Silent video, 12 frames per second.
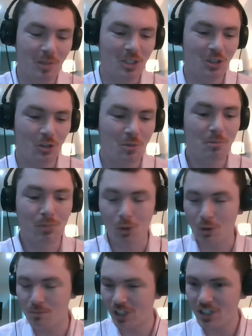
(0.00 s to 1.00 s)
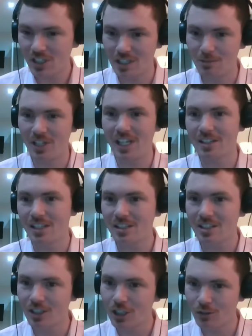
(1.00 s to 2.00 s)
too broad brushed here, but they exist
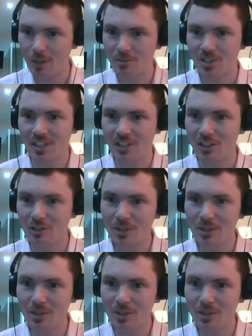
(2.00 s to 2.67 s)
in a corrupt system,